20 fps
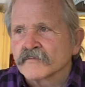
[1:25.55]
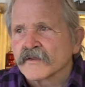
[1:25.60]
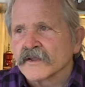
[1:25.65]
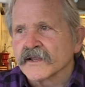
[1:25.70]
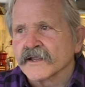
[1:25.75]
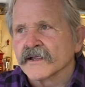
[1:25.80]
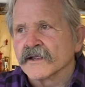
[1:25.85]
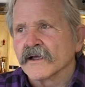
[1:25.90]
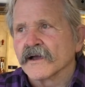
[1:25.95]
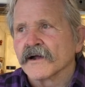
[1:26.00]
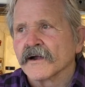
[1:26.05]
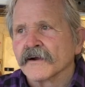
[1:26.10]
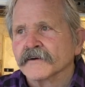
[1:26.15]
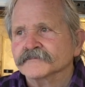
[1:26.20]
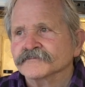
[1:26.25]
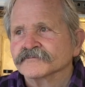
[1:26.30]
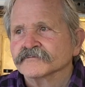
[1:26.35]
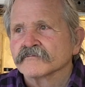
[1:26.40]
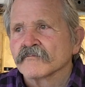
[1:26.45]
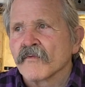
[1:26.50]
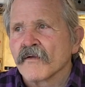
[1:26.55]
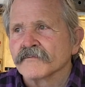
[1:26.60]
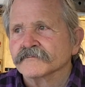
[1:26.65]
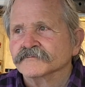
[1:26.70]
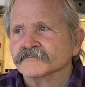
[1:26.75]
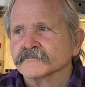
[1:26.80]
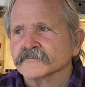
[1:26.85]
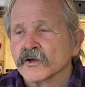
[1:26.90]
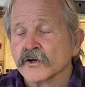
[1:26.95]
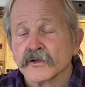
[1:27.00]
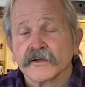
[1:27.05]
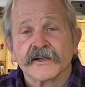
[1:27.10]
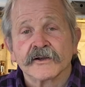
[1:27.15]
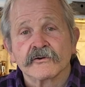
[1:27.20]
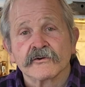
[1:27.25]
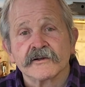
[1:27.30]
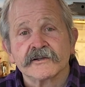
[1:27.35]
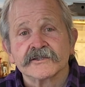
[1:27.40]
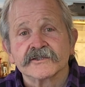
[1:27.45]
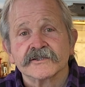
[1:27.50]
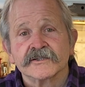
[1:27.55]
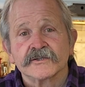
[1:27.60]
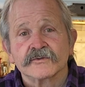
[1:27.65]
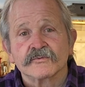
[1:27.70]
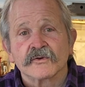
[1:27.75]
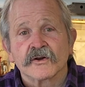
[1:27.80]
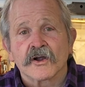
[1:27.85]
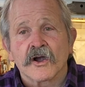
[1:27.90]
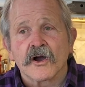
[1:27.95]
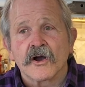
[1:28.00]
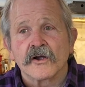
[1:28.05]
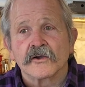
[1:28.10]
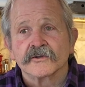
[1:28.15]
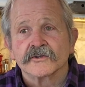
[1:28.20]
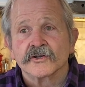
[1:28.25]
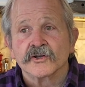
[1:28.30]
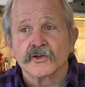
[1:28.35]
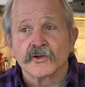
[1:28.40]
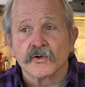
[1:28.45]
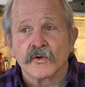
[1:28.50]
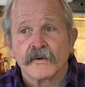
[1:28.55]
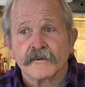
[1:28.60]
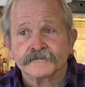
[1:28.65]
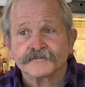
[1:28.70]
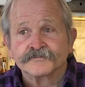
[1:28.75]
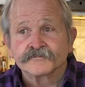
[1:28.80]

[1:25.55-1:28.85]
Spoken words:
the early Christians were called to